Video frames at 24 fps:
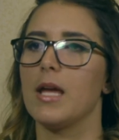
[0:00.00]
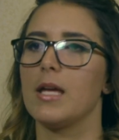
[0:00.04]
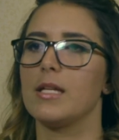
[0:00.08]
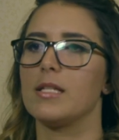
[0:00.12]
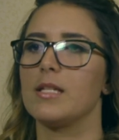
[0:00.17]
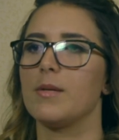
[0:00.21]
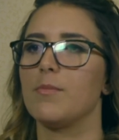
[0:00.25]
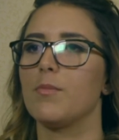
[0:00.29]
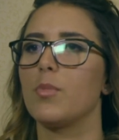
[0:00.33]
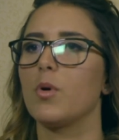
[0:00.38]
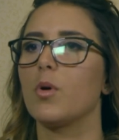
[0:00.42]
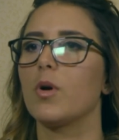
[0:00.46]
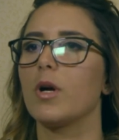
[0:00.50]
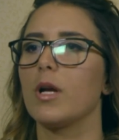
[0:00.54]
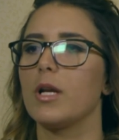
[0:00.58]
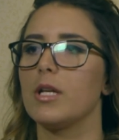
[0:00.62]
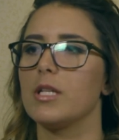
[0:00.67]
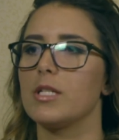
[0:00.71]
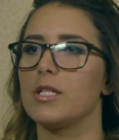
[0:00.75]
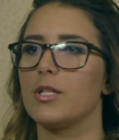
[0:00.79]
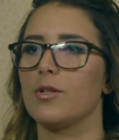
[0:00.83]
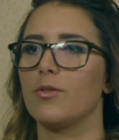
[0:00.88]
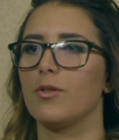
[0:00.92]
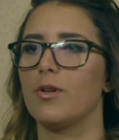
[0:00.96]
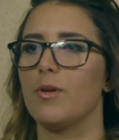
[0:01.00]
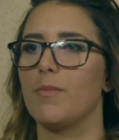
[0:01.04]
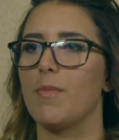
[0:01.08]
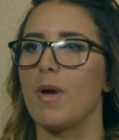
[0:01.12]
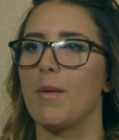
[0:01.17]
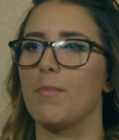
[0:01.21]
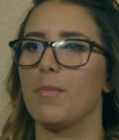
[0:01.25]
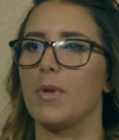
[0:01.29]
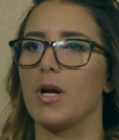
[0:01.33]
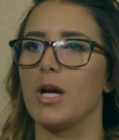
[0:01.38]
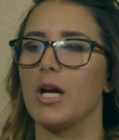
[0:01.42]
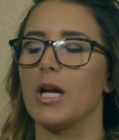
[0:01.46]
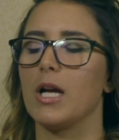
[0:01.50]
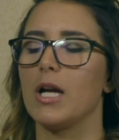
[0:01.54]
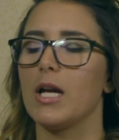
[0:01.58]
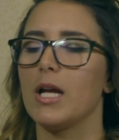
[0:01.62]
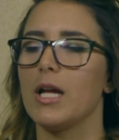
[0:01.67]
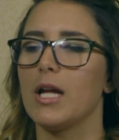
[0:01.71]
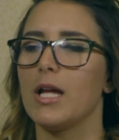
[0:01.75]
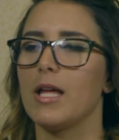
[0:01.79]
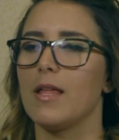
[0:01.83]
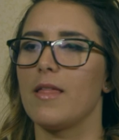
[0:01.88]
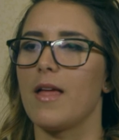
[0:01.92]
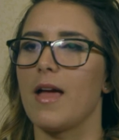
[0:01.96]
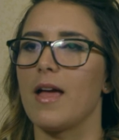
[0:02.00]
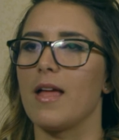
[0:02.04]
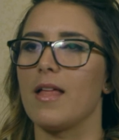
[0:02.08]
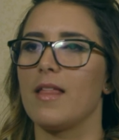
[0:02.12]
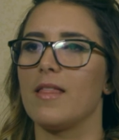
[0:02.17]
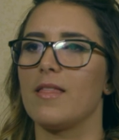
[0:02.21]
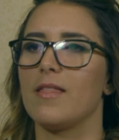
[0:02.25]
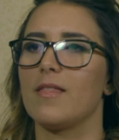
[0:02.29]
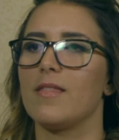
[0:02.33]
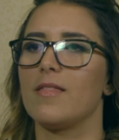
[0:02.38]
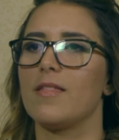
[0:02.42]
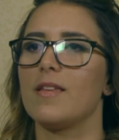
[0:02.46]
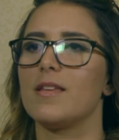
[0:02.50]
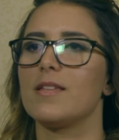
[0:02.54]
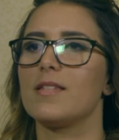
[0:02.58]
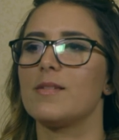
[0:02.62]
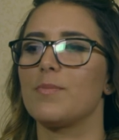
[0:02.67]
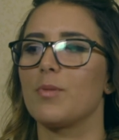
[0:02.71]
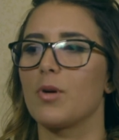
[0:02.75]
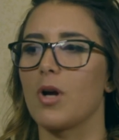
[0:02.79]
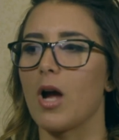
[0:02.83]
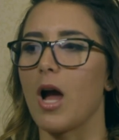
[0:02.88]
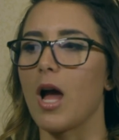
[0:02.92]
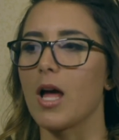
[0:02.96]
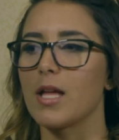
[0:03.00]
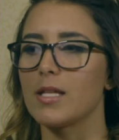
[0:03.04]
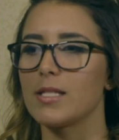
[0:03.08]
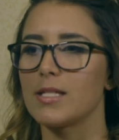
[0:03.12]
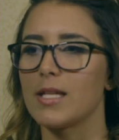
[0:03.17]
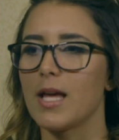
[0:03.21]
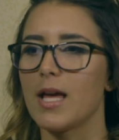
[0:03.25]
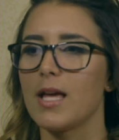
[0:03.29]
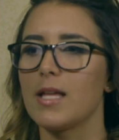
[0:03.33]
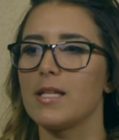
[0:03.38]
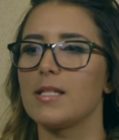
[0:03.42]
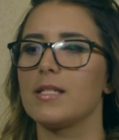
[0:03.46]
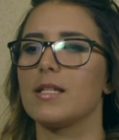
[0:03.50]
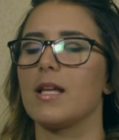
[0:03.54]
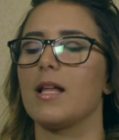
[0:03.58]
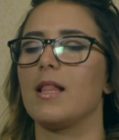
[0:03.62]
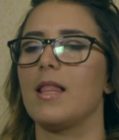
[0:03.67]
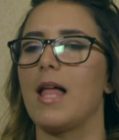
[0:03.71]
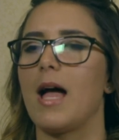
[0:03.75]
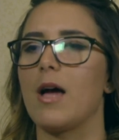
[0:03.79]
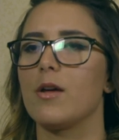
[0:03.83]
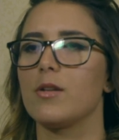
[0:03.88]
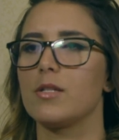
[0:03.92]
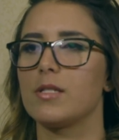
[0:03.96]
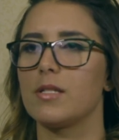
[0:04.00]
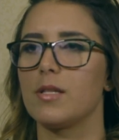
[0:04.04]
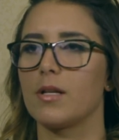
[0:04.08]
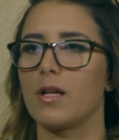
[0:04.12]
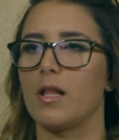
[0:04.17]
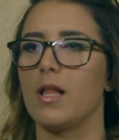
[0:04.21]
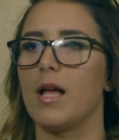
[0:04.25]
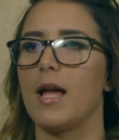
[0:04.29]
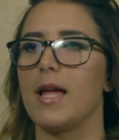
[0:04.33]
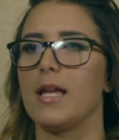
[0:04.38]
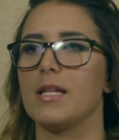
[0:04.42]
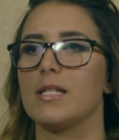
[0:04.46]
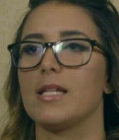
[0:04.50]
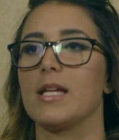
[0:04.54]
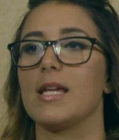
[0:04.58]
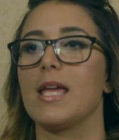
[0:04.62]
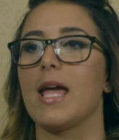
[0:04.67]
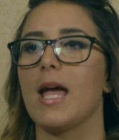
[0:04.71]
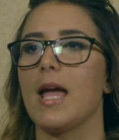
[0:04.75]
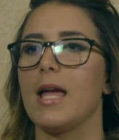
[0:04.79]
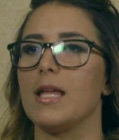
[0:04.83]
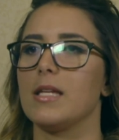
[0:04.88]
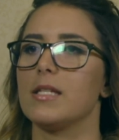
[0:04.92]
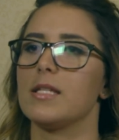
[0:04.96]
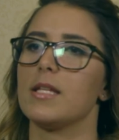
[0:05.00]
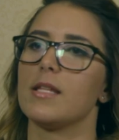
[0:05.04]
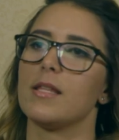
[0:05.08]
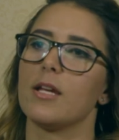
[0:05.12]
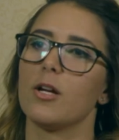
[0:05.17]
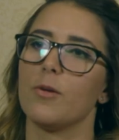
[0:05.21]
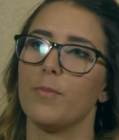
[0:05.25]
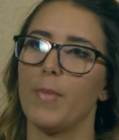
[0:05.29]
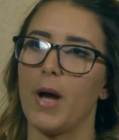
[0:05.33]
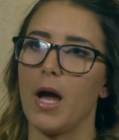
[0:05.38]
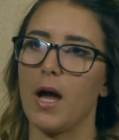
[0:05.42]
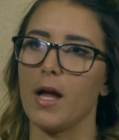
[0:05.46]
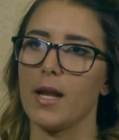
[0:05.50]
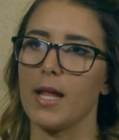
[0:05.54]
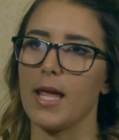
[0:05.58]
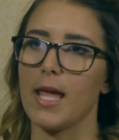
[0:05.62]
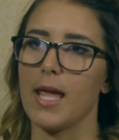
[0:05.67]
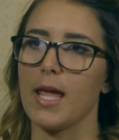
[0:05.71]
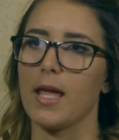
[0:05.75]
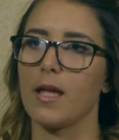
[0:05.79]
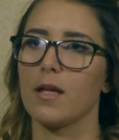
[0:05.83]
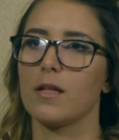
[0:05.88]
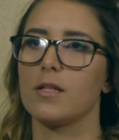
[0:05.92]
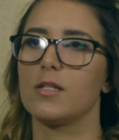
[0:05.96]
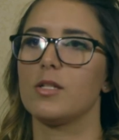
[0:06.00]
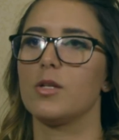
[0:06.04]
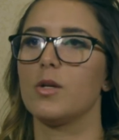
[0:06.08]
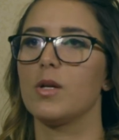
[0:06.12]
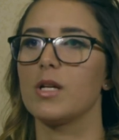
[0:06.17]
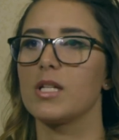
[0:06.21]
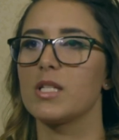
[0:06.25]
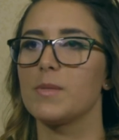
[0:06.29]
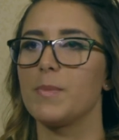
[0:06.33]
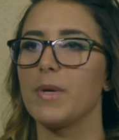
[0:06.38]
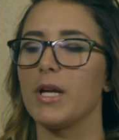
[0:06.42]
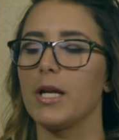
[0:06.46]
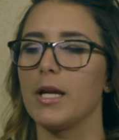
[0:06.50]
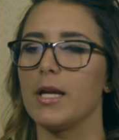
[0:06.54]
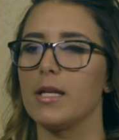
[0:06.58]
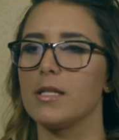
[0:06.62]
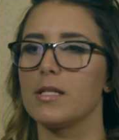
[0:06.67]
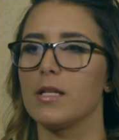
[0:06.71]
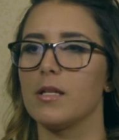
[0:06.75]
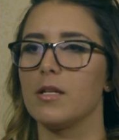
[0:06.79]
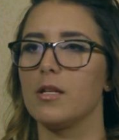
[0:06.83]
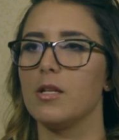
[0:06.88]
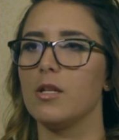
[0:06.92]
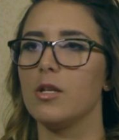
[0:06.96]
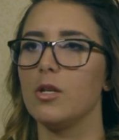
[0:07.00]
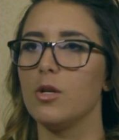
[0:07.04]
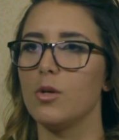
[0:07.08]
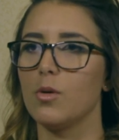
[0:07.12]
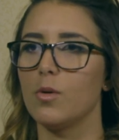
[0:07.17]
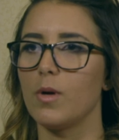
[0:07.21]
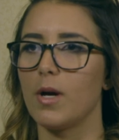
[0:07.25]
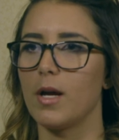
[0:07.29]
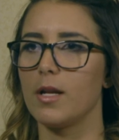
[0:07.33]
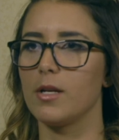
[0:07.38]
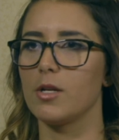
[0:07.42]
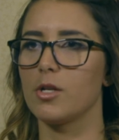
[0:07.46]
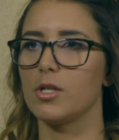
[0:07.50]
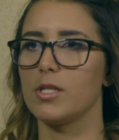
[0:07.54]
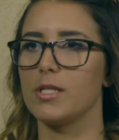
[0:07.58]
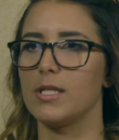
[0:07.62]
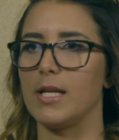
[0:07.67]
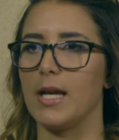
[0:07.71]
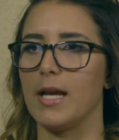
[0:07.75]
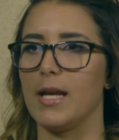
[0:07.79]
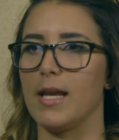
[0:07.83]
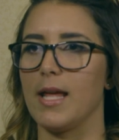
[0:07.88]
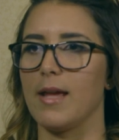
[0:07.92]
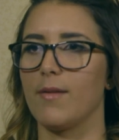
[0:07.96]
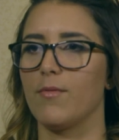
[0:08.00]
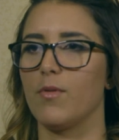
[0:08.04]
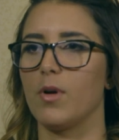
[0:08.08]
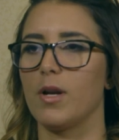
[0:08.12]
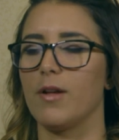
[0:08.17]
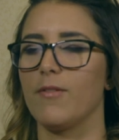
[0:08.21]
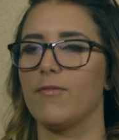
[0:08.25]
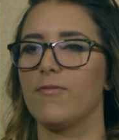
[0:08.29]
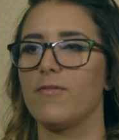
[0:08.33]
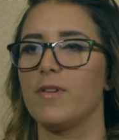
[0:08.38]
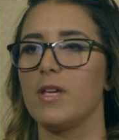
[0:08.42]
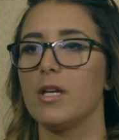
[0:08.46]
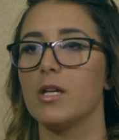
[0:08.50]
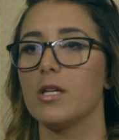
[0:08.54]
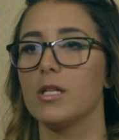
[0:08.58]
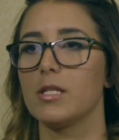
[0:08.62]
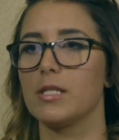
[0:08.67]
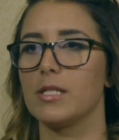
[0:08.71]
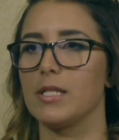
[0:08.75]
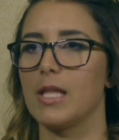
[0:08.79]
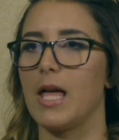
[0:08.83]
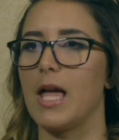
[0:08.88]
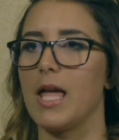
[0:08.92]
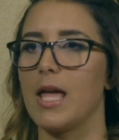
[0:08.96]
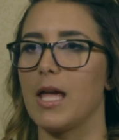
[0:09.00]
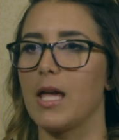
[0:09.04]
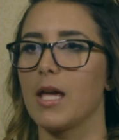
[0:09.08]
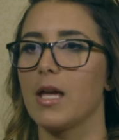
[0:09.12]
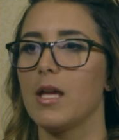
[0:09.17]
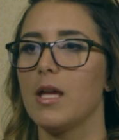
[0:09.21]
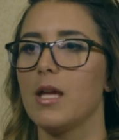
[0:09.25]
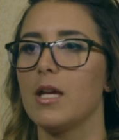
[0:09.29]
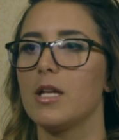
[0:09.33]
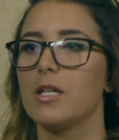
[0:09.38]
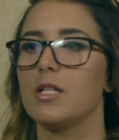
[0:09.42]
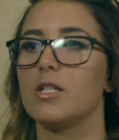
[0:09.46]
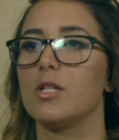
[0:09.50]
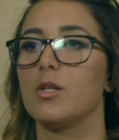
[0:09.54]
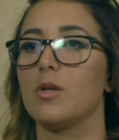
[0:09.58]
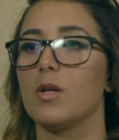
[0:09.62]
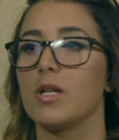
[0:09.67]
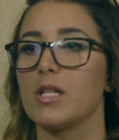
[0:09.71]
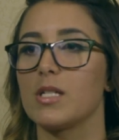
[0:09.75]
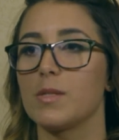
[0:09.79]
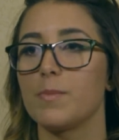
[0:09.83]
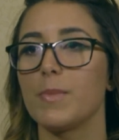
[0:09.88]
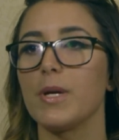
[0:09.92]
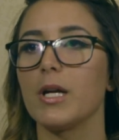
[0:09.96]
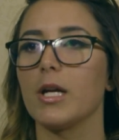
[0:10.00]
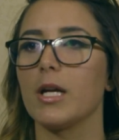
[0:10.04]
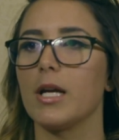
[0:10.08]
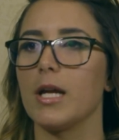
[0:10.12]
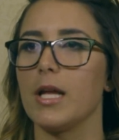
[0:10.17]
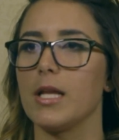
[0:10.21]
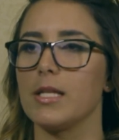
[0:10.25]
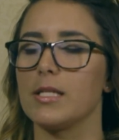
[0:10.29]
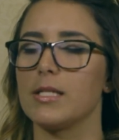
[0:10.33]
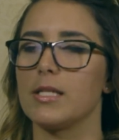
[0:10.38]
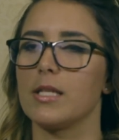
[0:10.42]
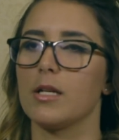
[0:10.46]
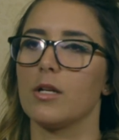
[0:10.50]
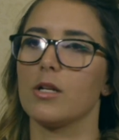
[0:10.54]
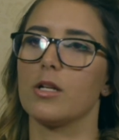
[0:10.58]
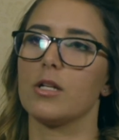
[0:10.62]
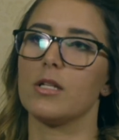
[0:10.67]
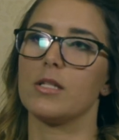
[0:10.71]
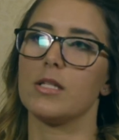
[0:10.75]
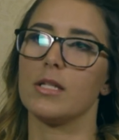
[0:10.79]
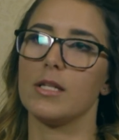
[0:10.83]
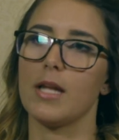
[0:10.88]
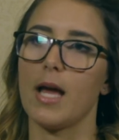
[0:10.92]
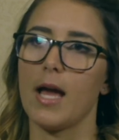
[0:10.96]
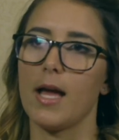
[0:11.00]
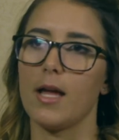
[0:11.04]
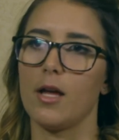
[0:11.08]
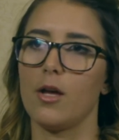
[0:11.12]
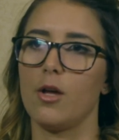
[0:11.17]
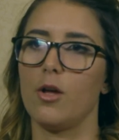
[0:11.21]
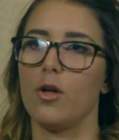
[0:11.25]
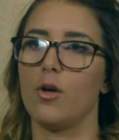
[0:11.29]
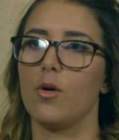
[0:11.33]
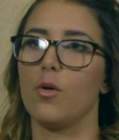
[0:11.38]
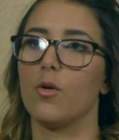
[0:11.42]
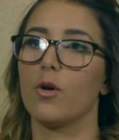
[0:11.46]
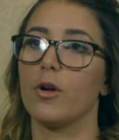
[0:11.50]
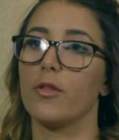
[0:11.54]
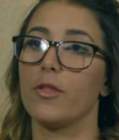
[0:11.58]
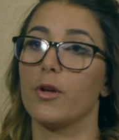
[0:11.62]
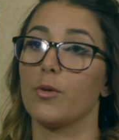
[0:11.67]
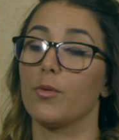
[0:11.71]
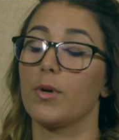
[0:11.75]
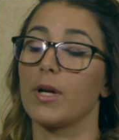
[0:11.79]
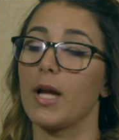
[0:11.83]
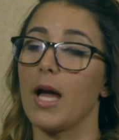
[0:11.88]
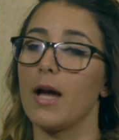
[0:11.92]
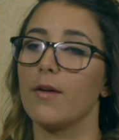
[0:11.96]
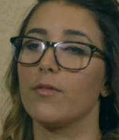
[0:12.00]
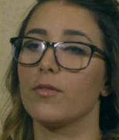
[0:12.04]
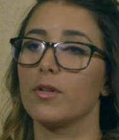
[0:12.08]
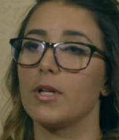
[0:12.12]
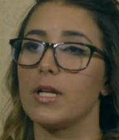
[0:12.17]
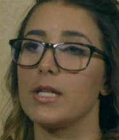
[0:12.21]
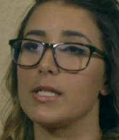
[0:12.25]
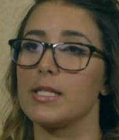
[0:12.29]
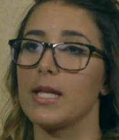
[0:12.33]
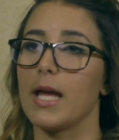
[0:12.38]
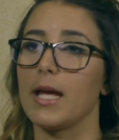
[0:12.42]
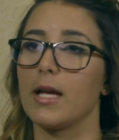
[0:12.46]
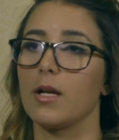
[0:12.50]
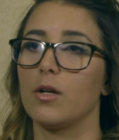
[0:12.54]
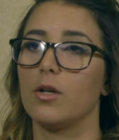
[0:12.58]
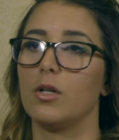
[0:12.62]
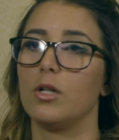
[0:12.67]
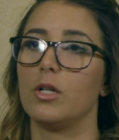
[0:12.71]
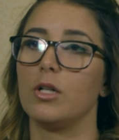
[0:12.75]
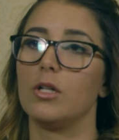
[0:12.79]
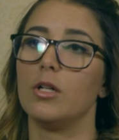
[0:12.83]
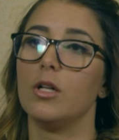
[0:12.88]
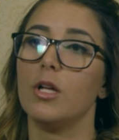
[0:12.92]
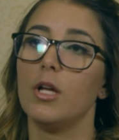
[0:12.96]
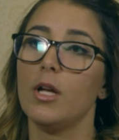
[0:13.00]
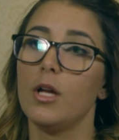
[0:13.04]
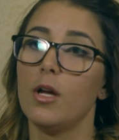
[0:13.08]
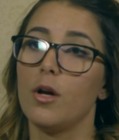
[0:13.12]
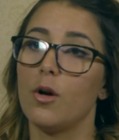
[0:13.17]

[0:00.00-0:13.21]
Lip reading: it's important to remember that this process allows the client to get into their body, to experience a new understanding of what it feels like to experience their denial or their recovery cycle,